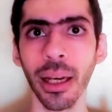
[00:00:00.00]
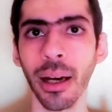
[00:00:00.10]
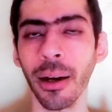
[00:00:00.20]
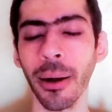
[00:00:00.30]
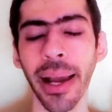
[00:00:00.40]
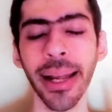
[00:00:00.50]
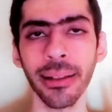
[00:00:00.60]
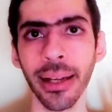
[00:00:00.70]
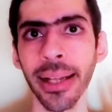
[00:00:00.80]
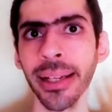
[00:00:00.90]

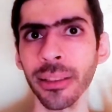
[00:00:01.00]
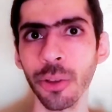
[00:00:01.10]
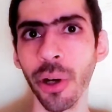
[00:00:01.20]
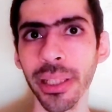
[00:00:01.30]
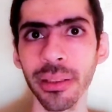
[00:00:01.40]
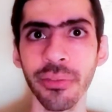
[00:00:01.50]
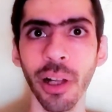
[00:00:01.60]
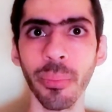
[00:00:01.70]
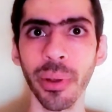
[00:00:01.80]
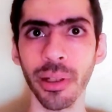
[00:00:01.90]
an Android
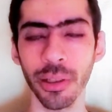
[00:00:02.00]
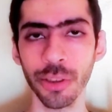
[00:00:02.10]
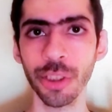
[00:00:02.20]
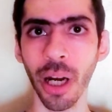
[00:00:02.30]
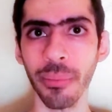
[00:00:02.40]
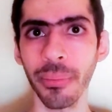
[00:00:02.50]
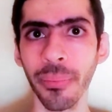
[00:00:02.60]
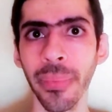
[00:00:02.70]
developer job